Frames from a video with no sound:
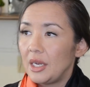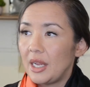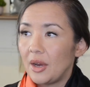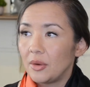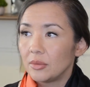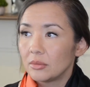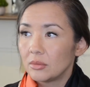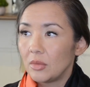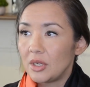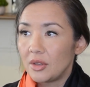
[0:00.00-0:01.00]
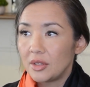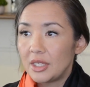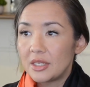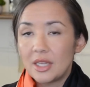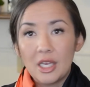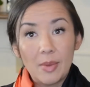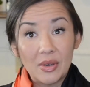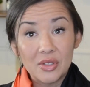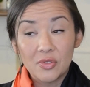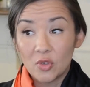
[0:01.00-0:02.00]
Now, another thing to think
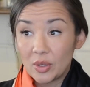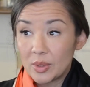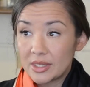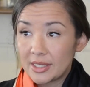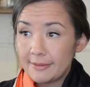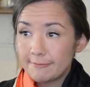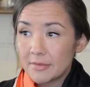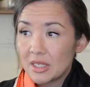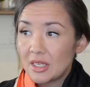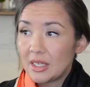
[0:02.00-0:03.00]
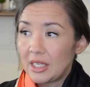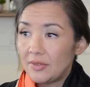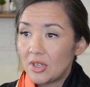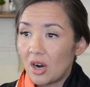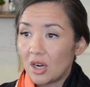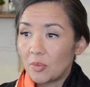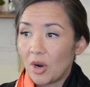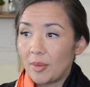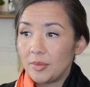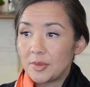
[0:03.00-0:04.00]
about is frequency. Even hard
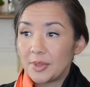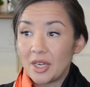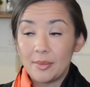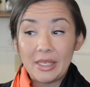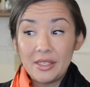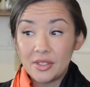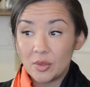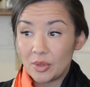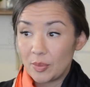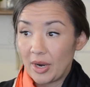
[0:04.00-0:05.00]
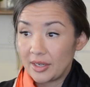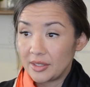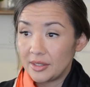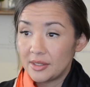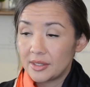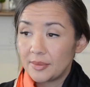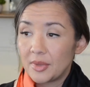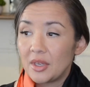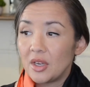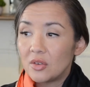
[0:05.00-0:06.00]
problems become easier with practice.
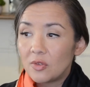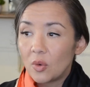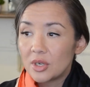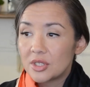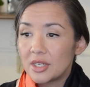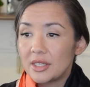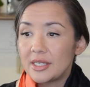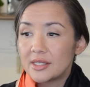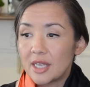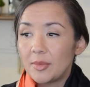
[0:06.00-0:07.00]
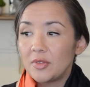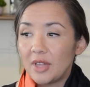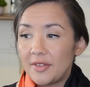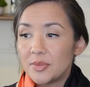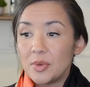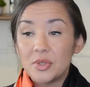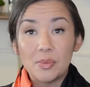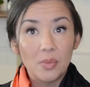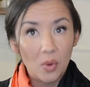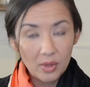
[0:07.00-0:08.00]
And fortunately, some of life's most
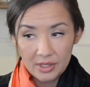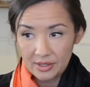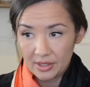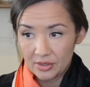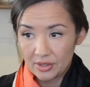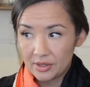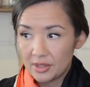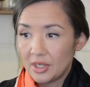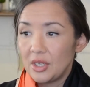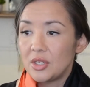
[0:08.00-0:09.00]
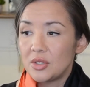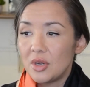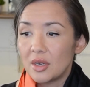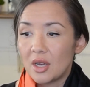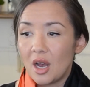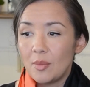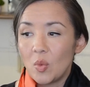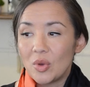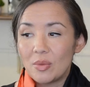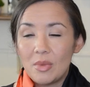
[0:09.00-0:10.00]
important decisions do not come
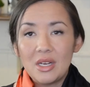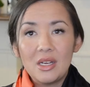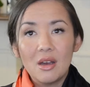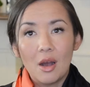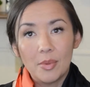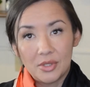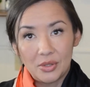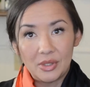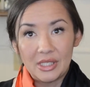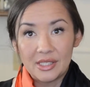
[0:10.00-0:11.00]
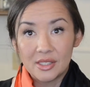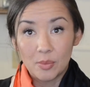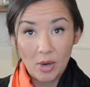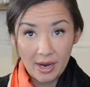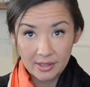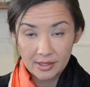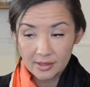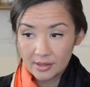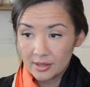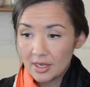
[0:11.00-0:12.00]
with many opportunities to
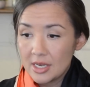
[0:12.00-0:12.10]
practice.